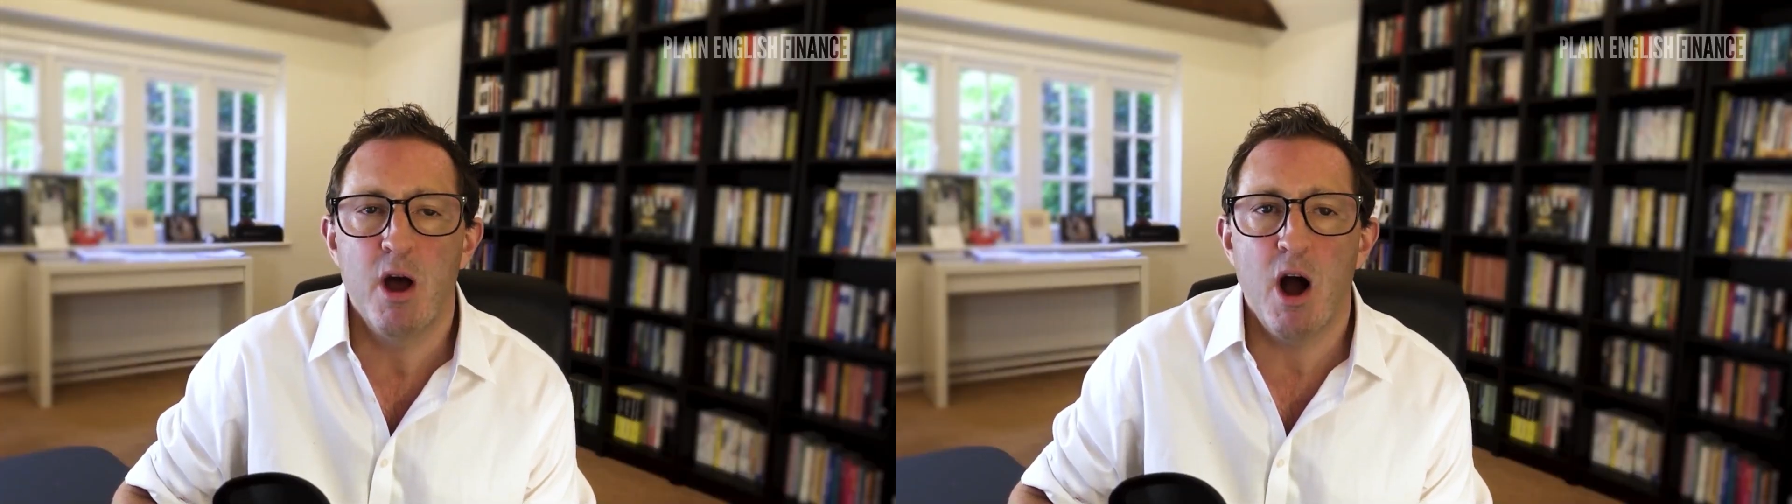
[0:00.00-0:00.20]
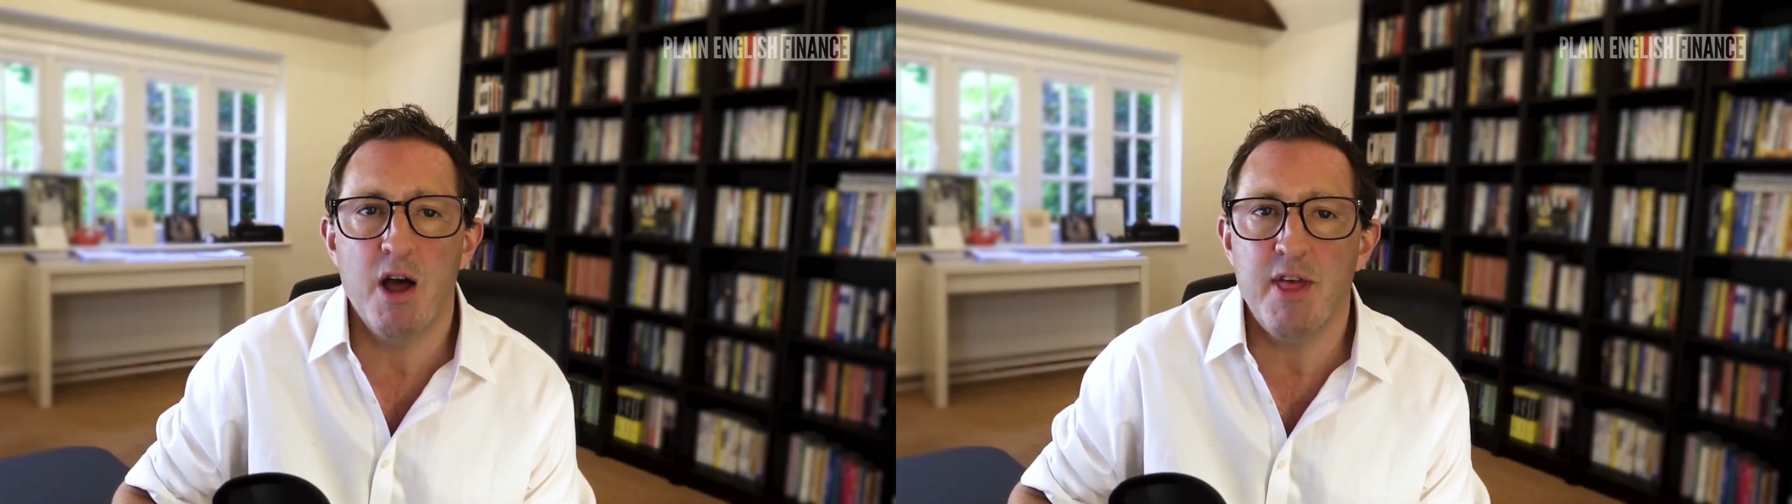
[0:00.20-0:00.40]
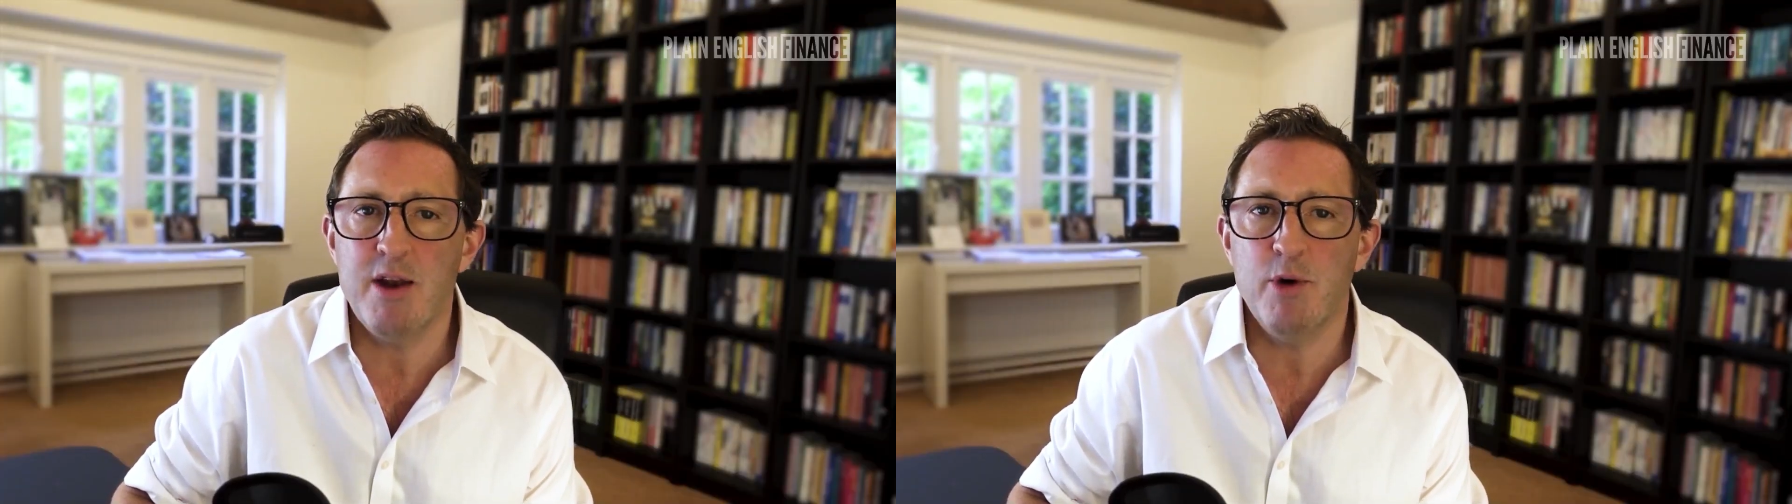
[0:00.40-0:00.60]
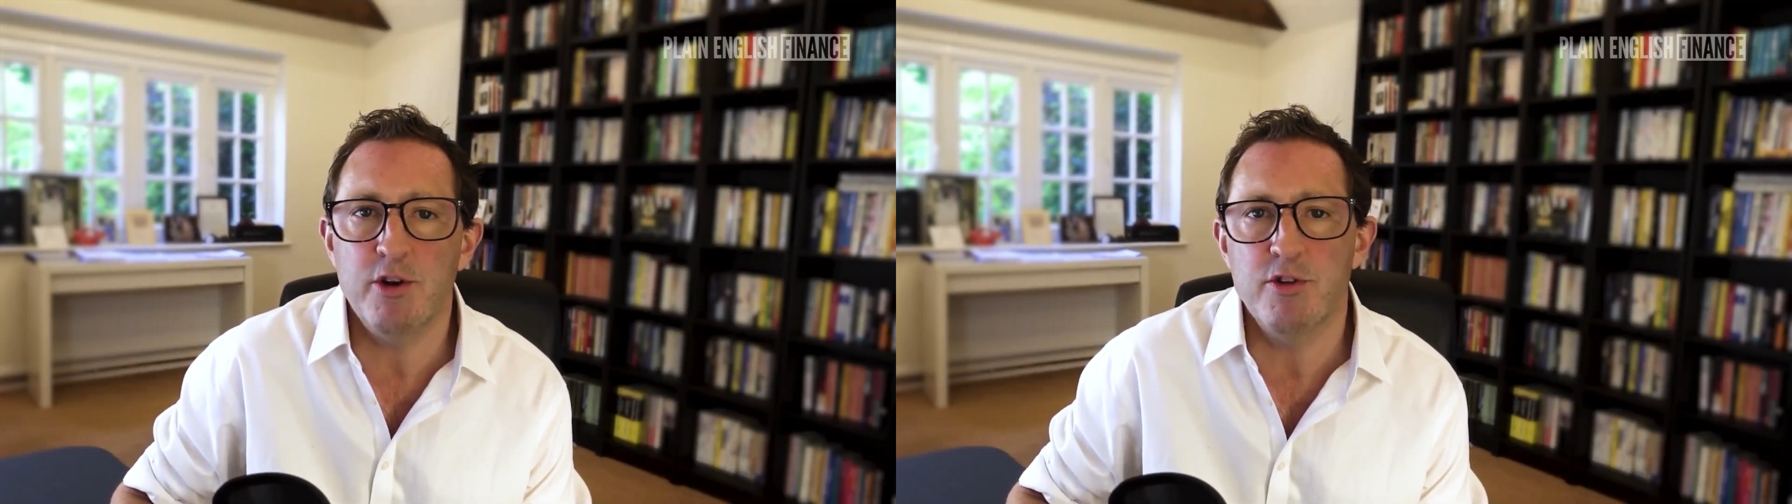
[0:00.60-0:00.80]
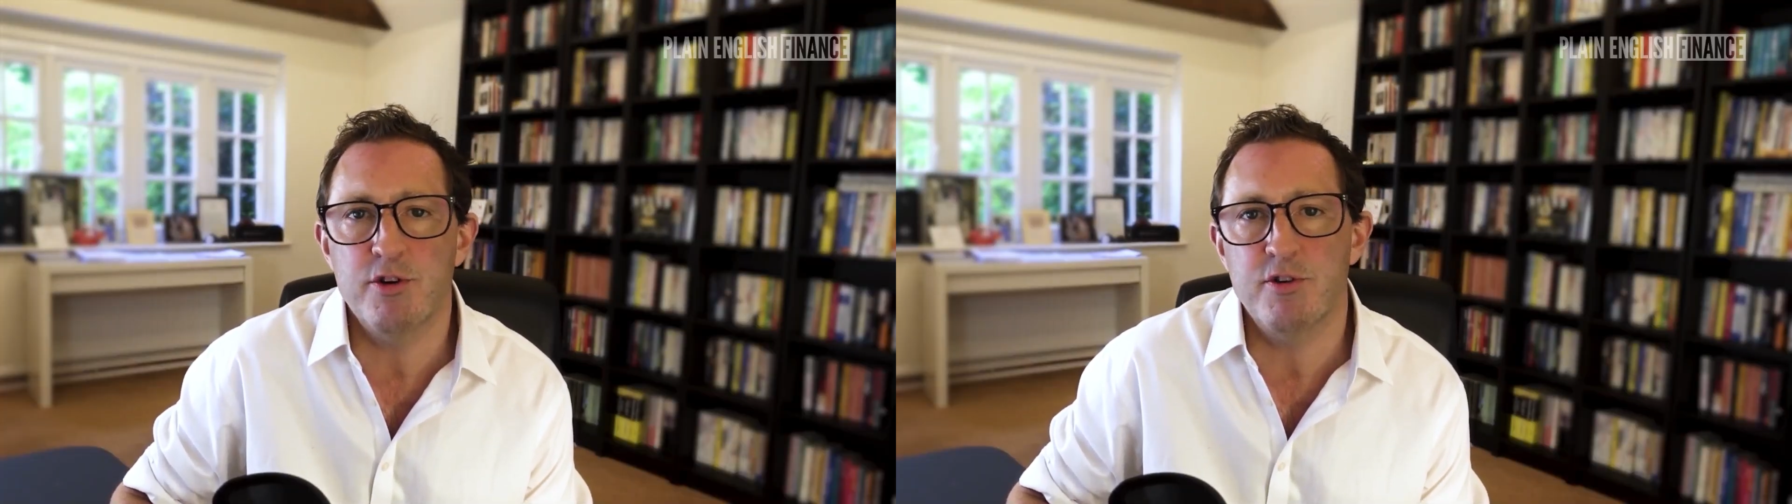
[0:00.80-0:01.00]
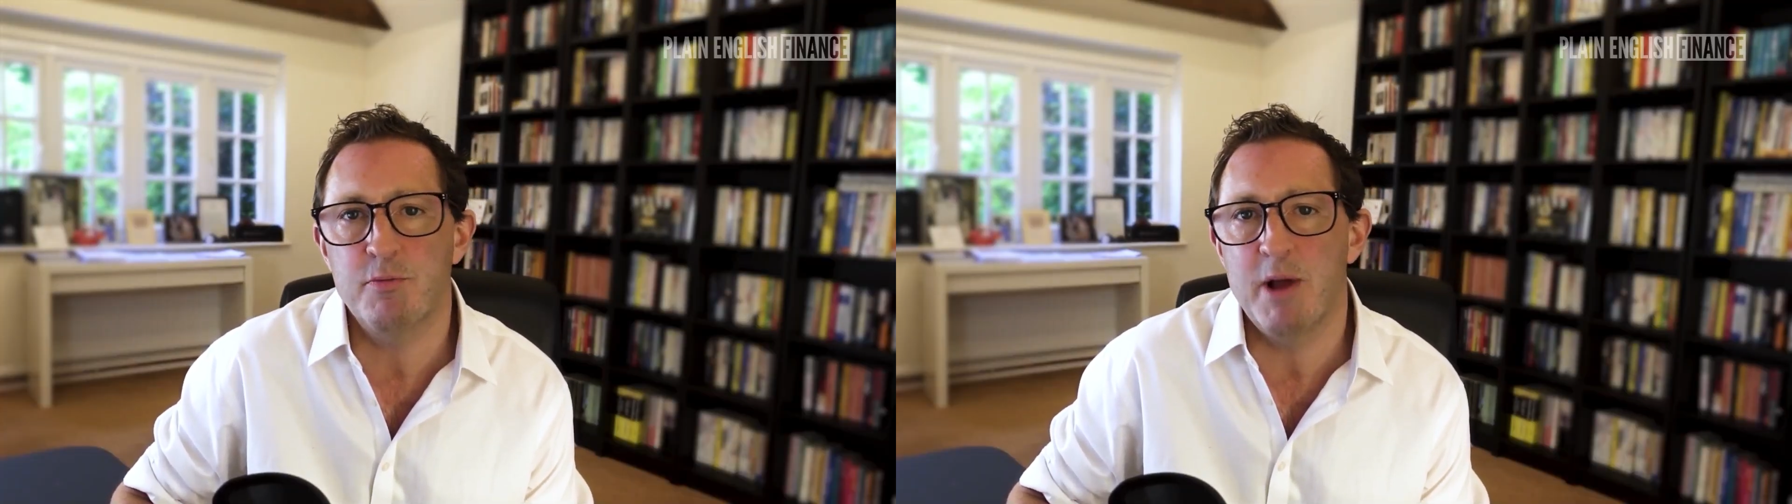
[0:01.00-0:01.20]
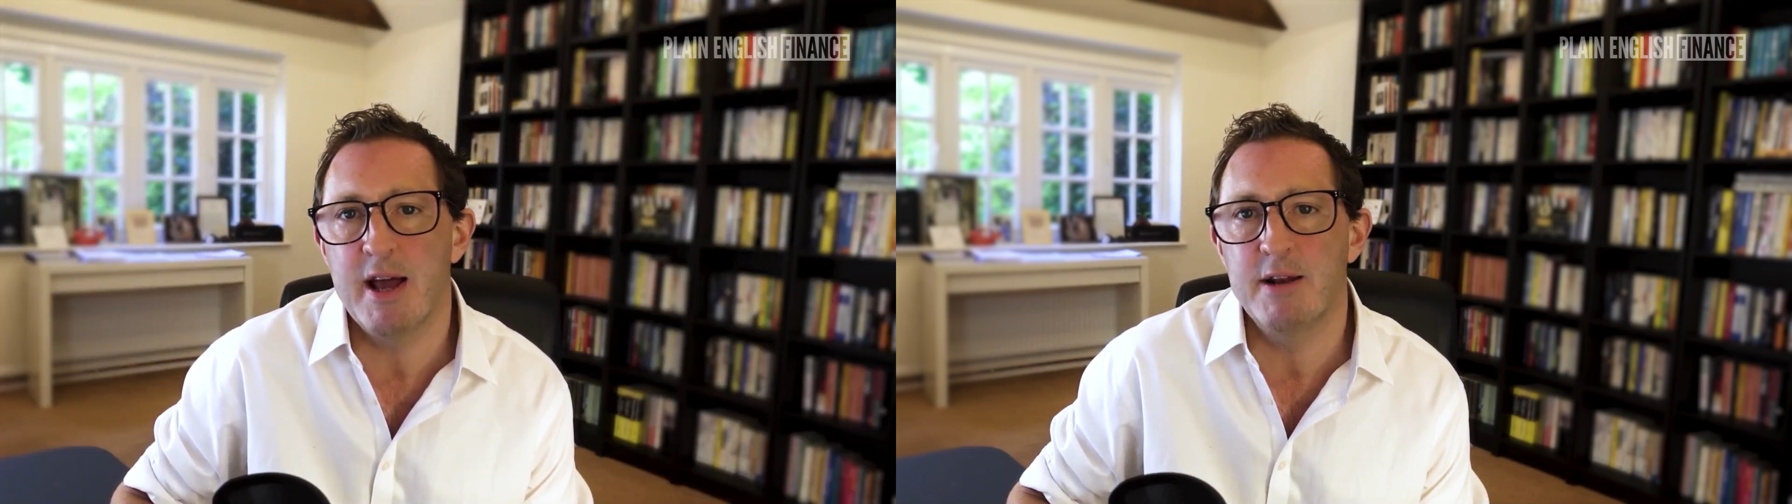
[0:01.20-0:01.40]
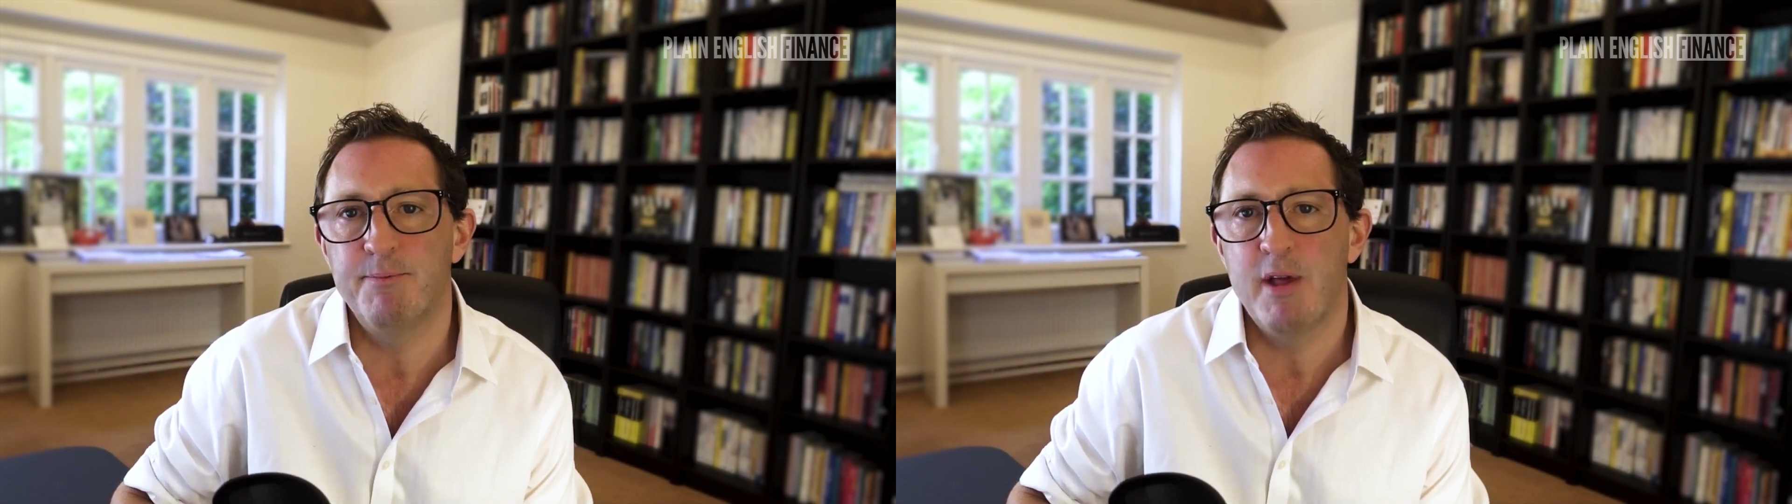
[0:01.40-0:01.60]
I then went on to
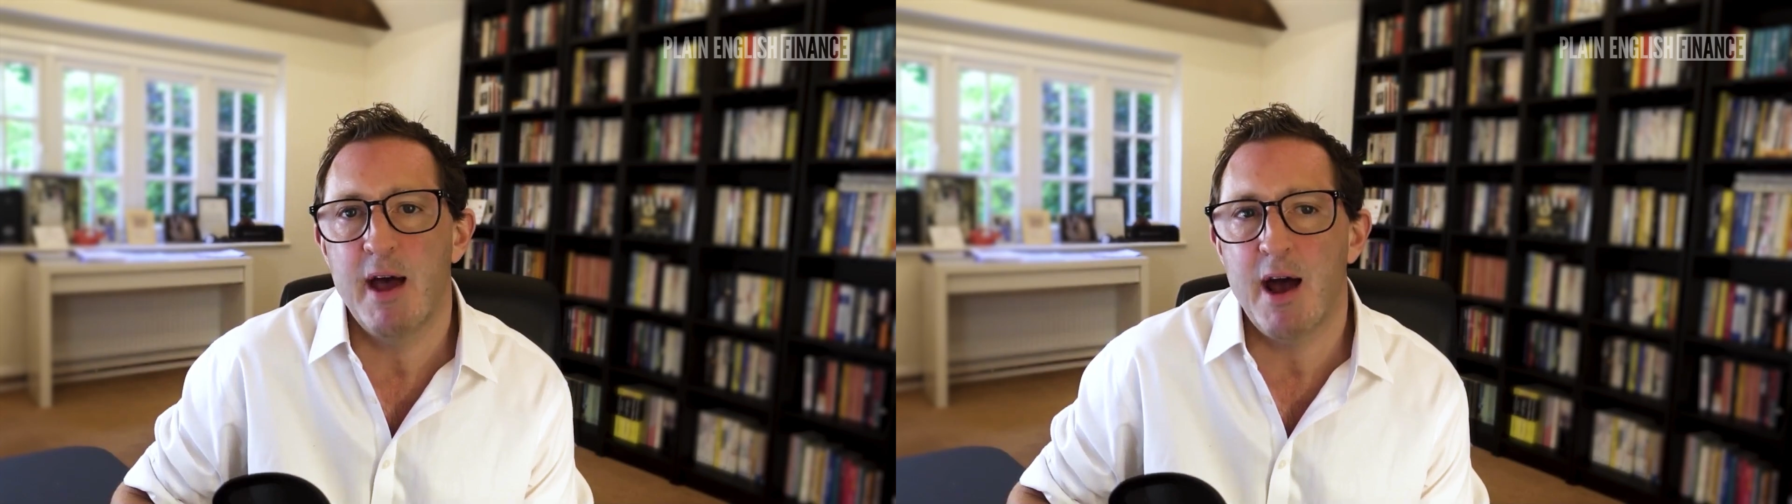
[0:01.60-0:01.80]
explain